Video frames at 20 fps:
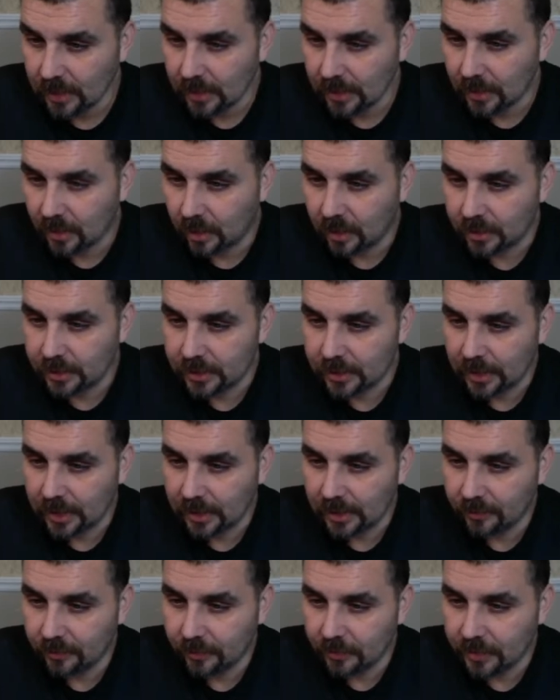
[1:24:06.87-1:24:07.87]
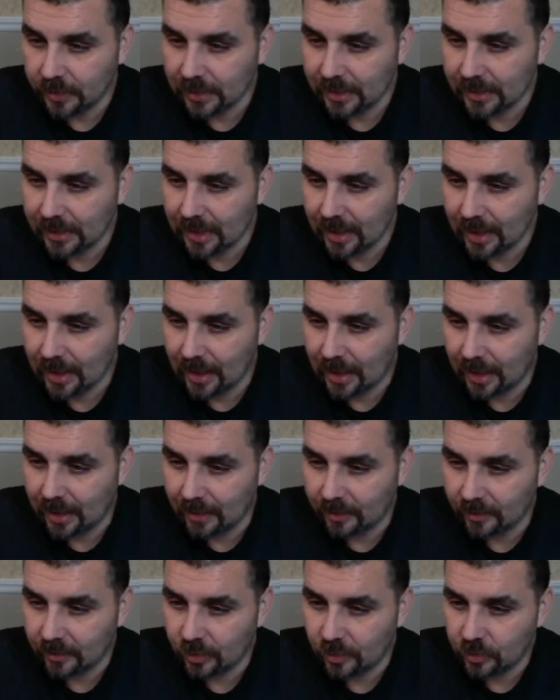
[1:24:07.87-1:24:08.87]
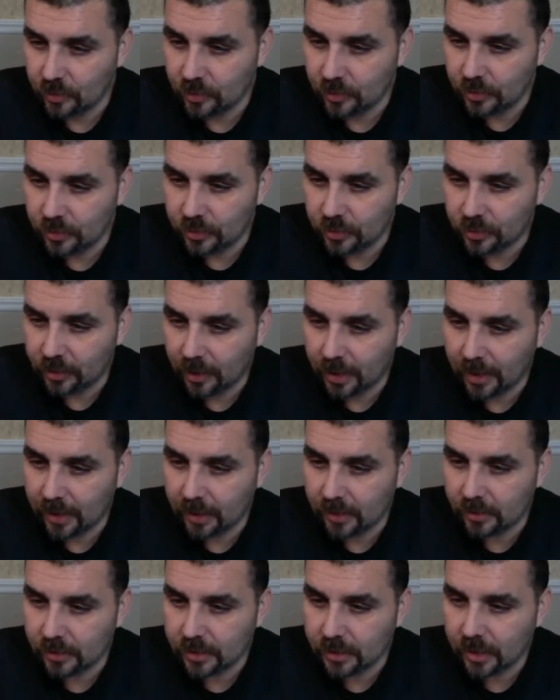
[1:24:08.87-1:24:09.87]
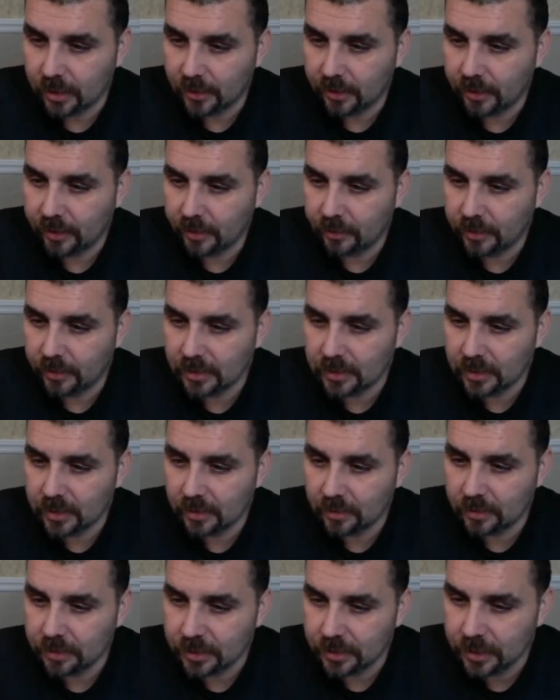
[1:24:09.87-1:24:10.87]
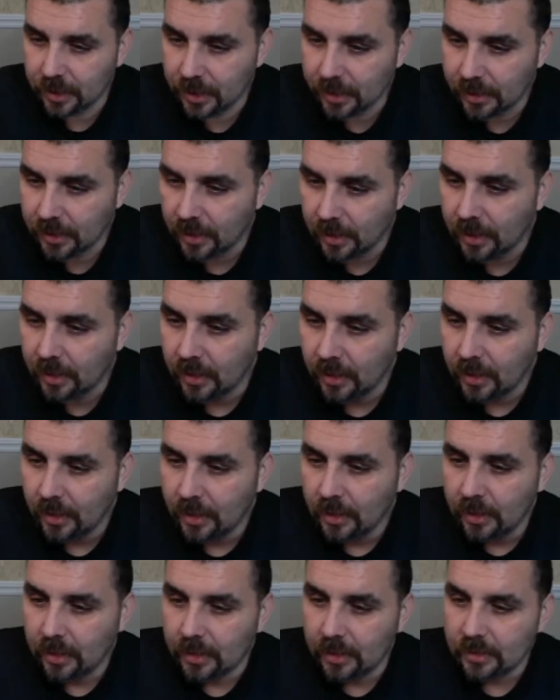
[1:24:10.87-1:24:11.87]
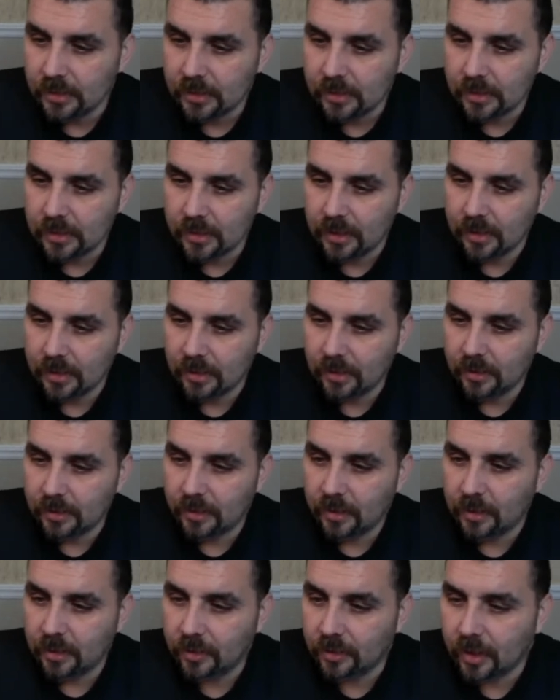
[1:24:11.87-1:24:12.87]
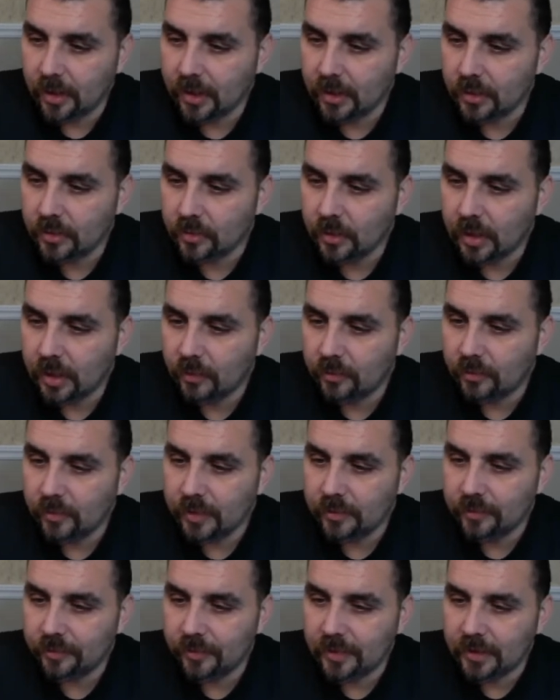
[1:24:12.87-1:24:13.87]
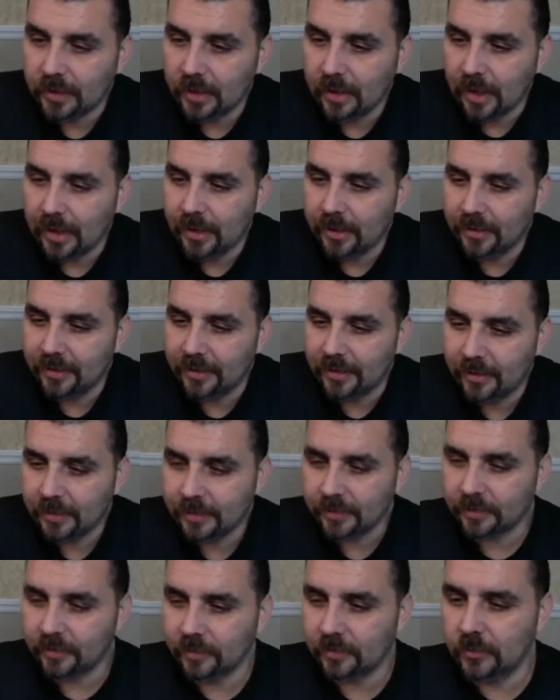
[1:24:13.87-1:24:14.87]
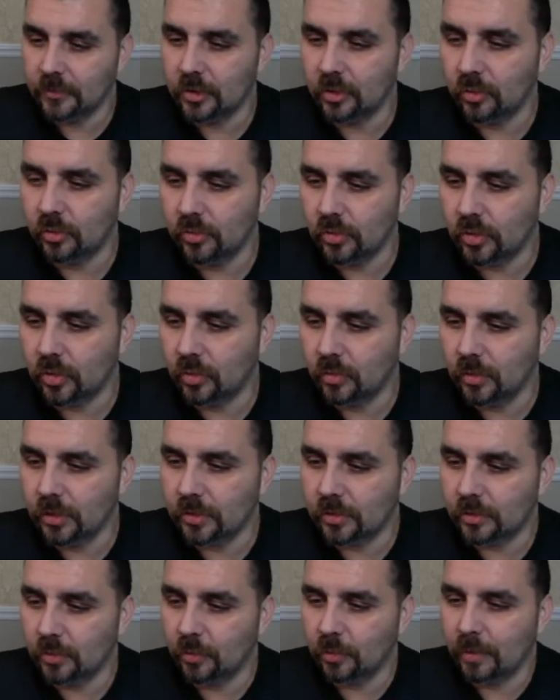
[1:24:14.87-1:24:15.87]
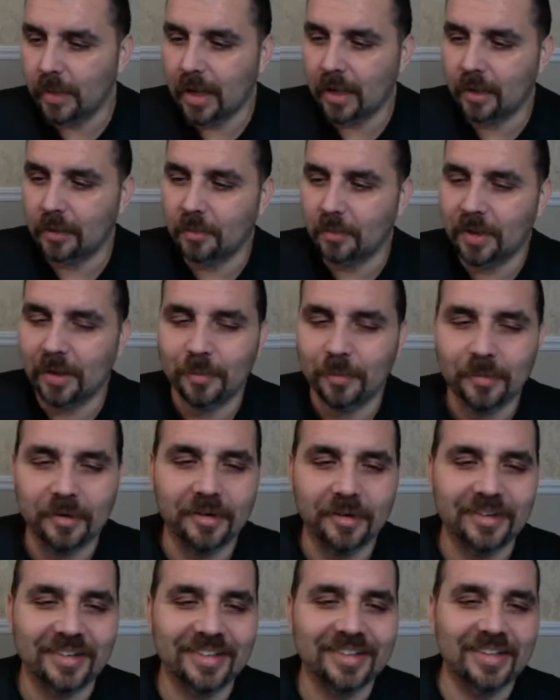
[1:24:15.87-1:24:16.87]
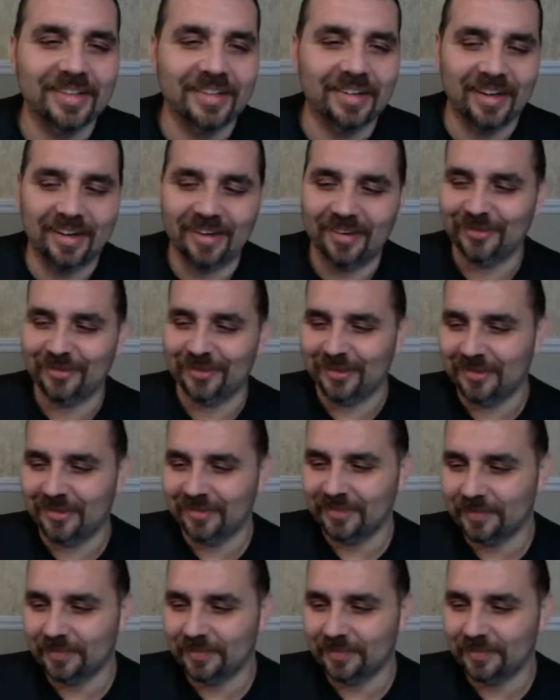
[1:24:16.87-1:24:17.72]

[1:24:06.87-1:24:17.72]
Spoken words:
RJ, everyone hit that like. You will to Greyhound. John Henry, what's up, GH? Hell no. Greyhound's why I want fun hater. Jojo, what's so bad about murder? Cut it out, fool.